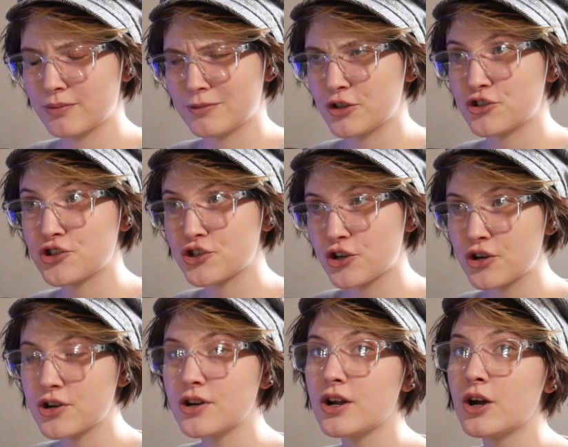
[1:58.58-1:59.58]
her
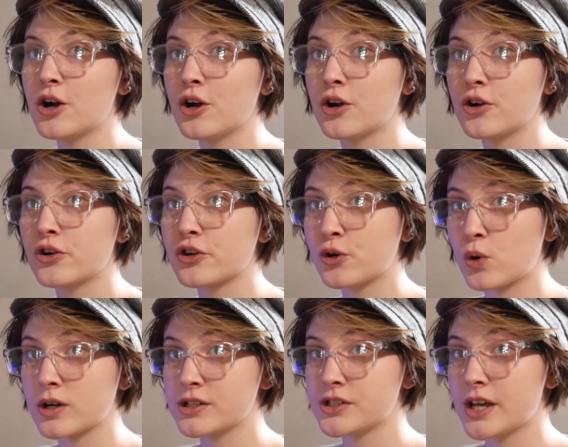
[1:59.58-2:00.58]
shirt, her
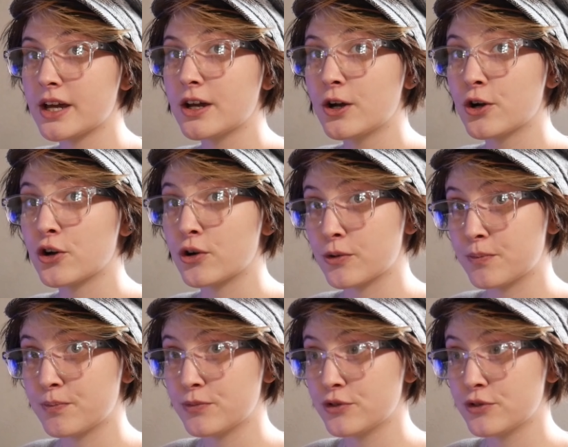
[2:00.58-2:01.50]
corset, her